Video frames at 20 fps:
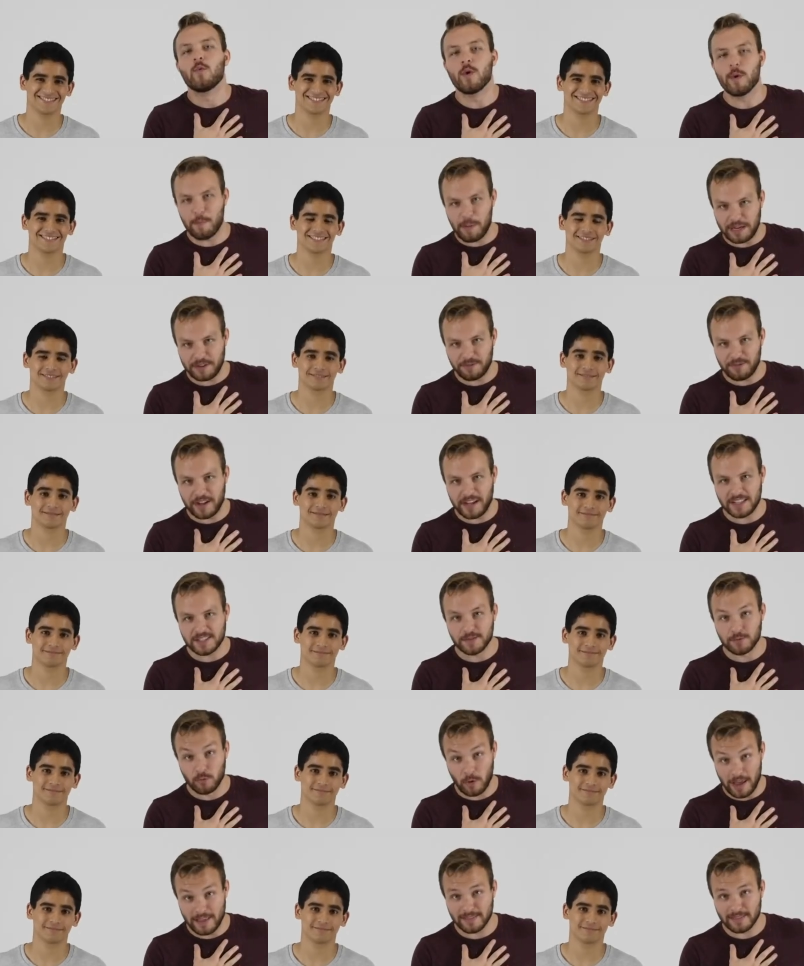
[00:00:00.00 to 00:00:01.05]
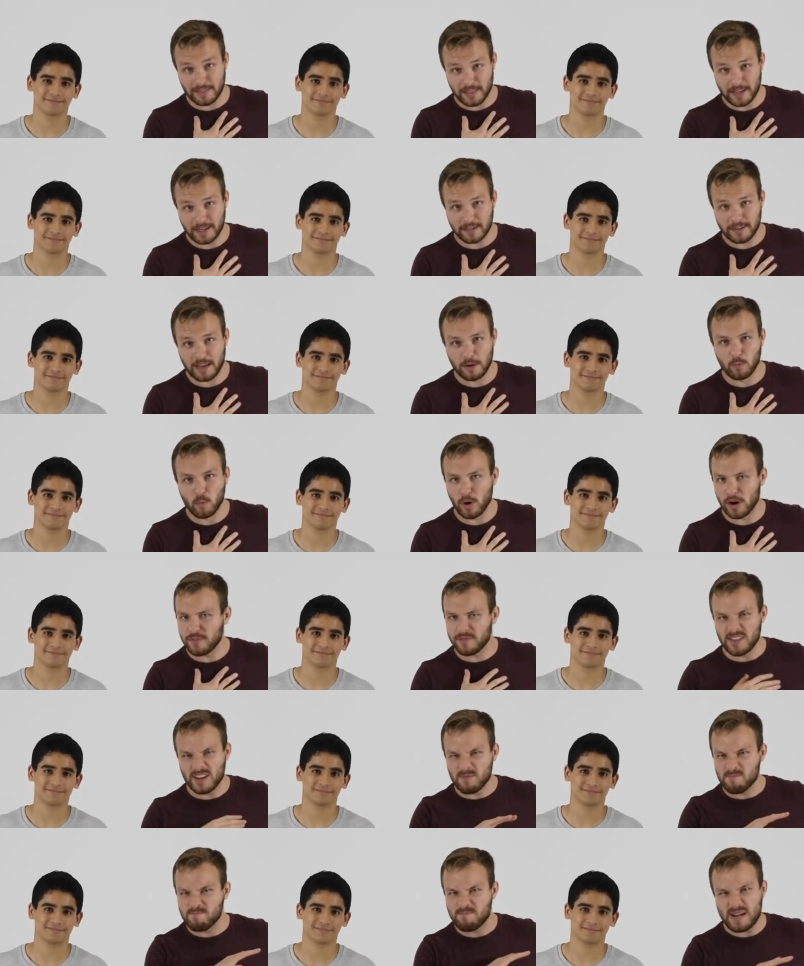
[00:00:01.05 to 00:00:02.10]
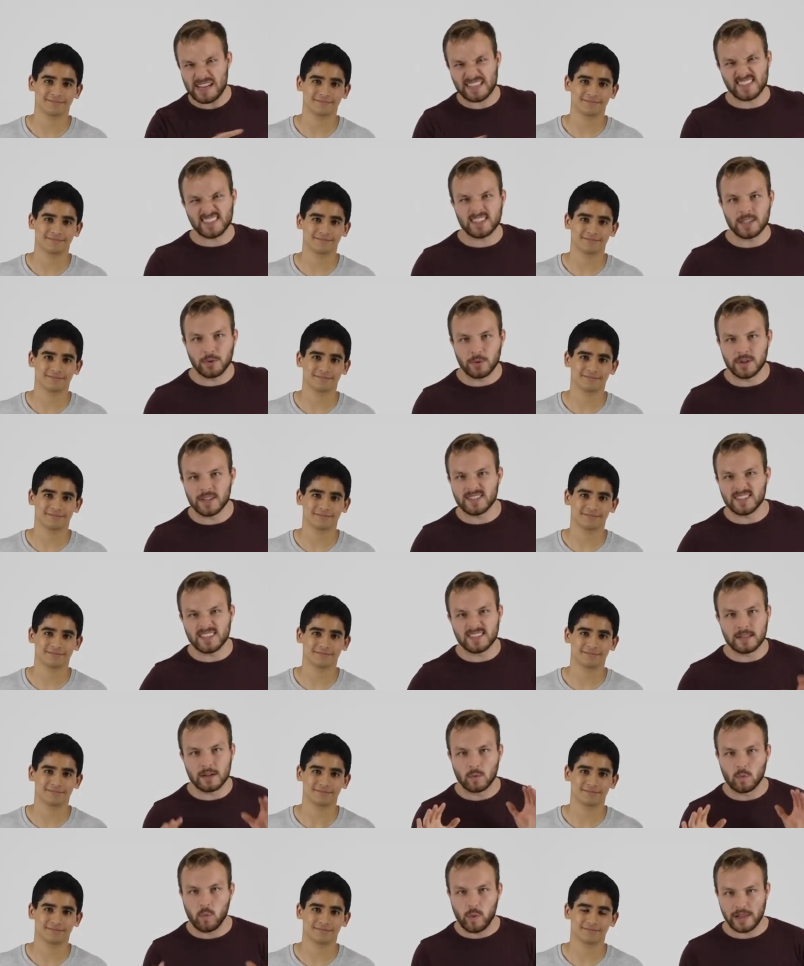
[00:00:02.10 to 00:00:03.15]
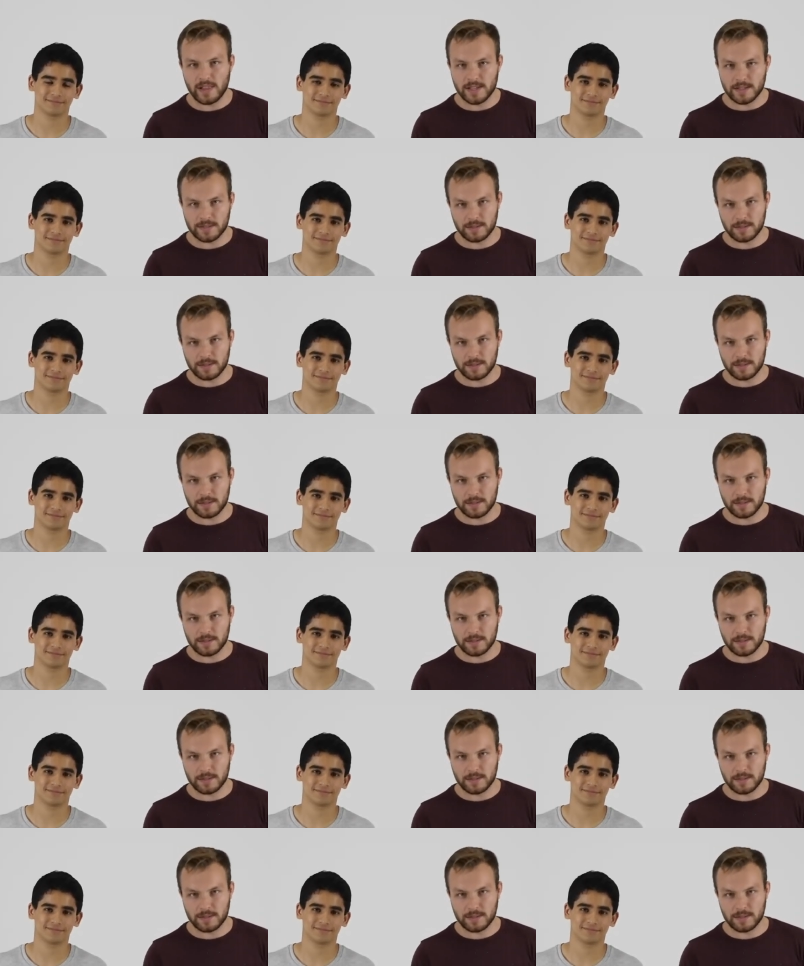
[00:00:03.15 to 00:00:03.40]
Speaker 1: We're big fans of Rhett and Link, and one of their best series is their Will It